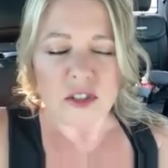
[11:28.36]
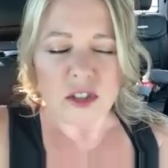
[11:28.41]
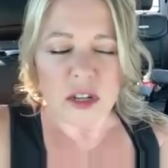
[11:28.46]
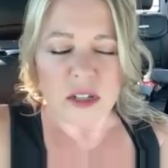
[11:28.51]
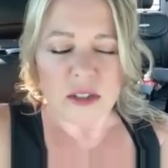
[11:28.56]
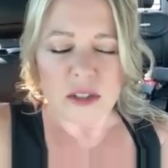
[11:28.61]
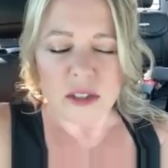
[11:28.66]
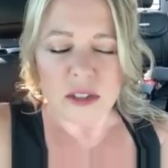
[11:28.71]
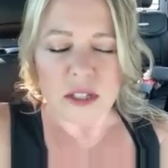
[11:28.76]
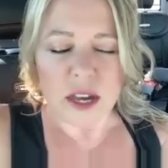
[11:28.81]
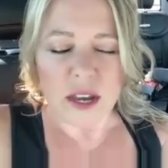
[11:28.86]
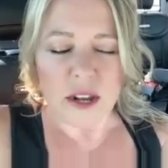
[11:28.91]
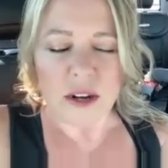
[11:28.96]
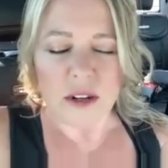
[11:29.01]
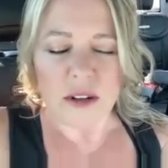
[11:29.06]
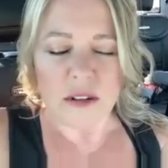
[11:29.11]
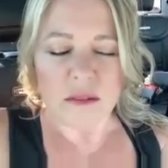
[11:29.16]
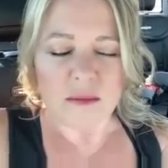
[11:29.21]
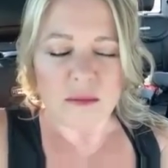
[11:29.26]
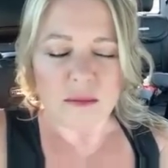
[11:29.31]
just
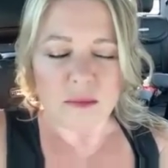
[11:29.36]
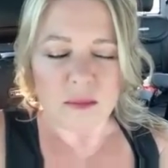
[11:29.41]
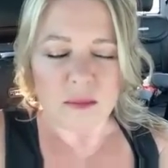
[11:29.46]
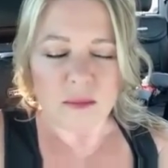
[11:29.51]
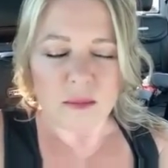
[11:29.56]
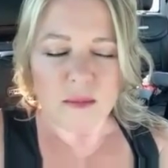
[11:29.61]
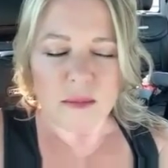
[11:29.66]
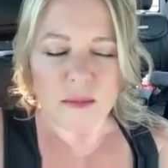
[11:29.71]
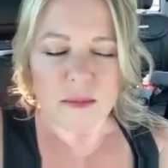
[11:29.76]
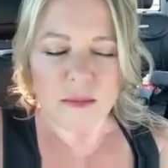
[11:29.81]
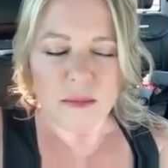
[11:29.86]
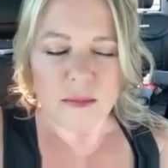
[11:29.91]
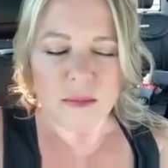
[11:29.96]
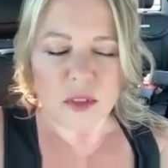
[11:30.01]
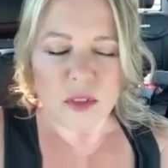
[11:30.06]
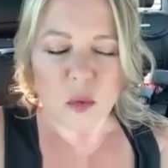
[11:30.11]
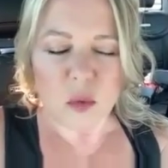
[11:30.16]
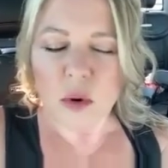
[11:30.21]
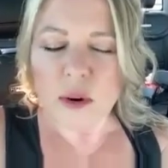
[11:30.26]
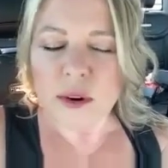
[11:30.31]
gotta,
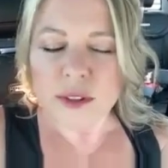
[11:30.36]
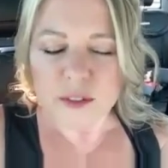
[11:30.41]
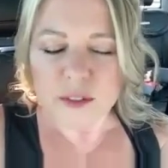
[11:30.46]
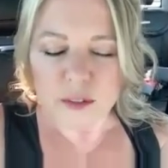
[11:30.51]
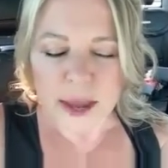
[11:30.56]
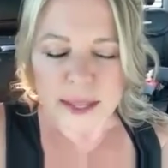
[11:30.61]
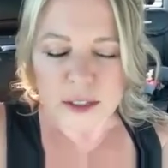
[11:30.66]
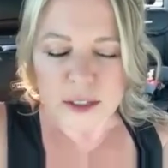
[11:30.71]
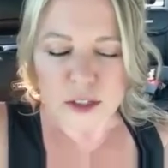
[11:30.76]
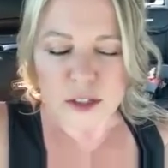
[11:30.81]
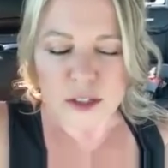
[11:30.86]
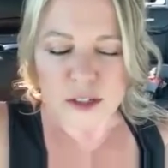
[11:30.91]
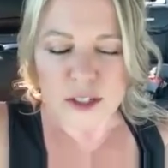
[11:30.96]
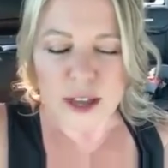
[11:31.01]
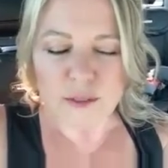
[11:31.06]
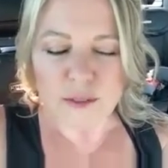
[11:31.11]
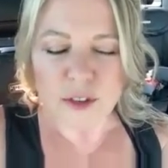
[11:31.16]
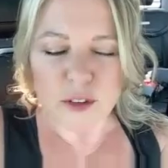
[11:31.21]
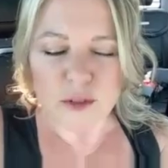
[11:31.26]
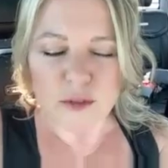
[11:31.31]
the world events just
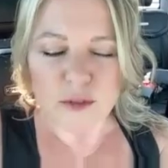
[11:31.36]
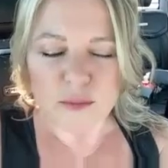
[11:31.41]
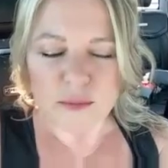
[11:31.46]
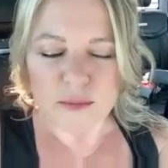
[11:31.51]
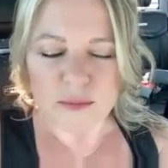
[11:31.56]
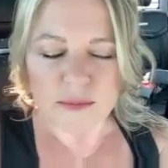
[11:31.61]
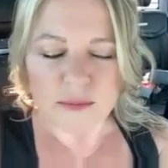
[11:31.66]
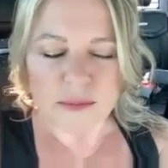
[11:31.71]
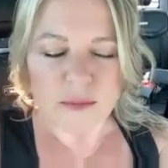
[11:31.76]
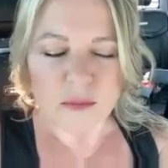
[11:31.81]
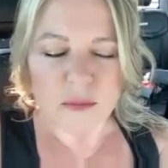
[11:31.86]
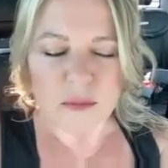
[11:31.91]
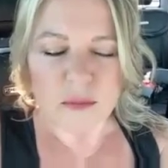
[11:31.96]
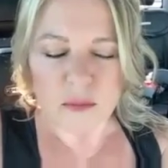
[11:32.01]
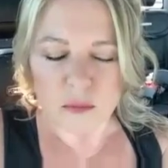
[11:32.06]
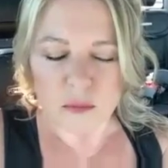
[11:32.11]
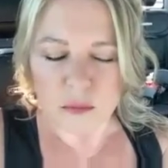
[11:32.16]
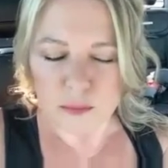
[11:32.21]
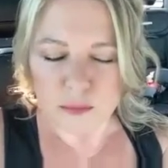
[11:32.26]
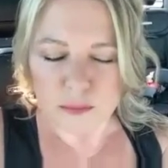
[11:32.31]
have to
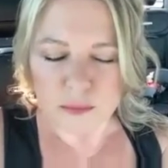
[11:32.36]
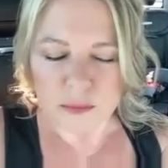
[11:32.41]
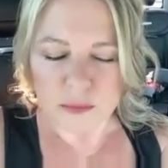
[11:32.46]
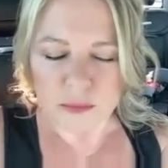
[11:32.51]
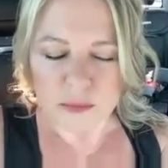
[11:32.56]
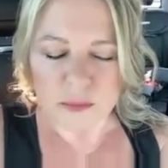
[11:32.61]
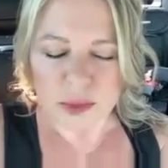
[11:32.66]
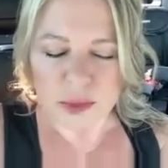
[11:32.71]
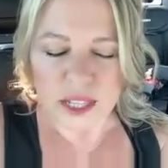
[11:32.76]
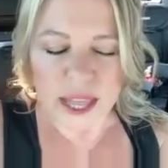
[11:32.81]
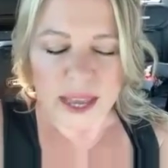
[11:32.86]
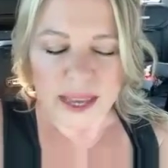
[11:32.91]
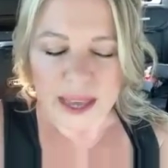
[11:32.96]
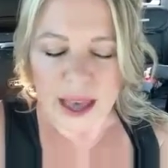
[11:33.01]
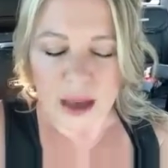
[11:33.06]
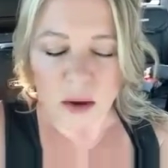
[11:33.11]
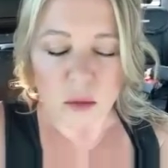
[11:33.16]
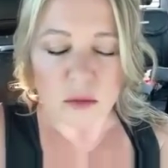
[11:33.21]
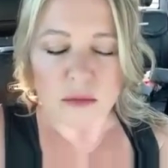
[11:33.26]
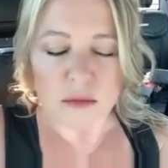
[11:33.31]
play
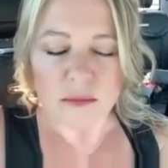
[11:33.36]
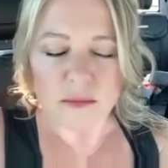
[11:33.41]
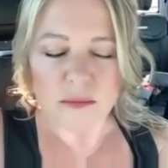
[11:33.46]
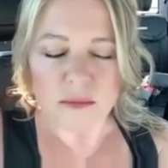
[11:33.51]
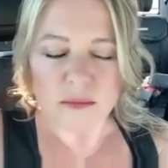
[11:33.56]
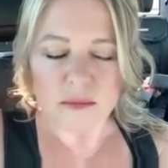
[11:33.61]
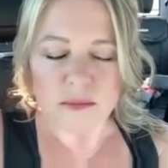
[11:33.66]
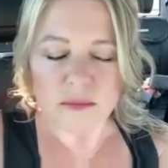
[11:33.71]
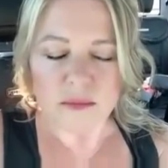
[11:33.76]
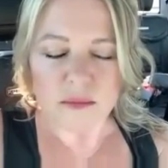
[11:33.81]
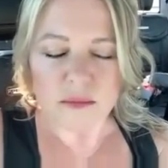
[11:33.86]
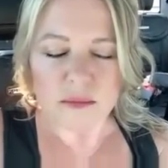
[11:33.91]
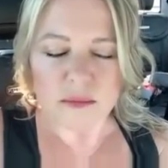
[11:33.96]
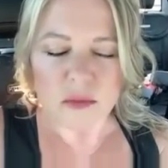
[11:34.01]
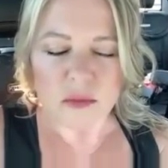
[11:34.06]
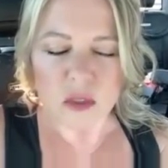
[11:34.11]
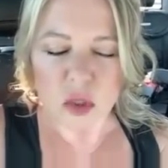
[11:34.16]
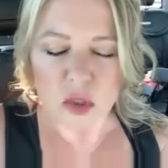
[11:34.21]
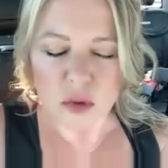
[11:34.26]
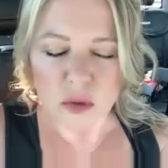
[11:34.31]
out.
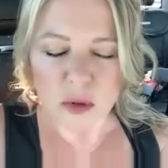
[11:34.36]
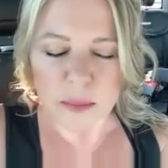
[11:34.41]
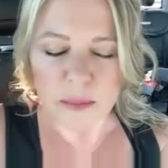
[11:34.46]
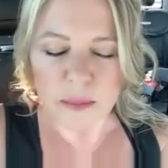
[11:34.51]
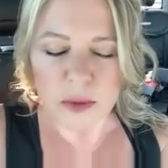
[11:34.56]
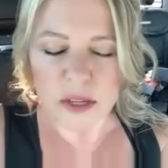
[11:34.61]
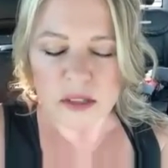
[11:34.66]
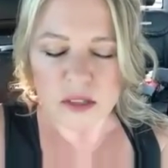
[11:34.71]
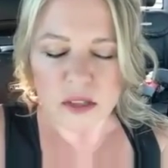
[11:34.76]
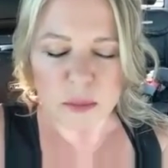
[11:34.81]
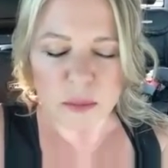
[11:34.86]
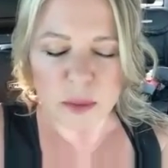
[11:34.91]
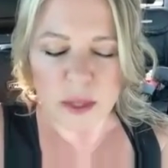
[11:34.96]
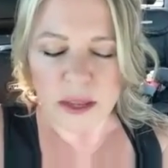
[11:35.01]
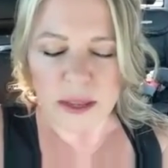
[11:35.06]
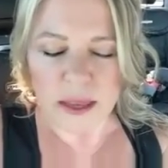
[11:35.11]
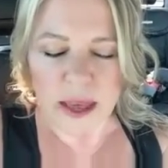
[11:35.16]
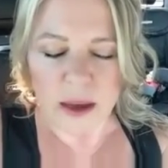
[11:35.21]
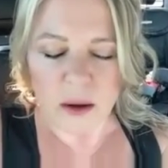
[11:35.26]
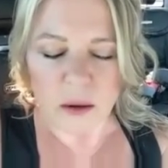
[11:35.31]
The script has to
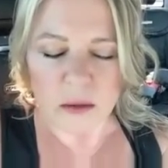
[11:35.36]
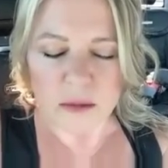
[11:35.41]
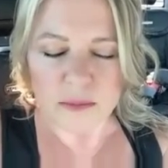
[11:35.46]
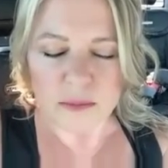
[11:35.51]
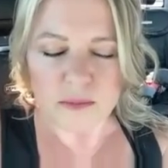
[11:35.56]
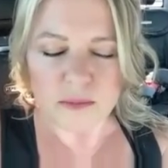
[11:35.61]
play out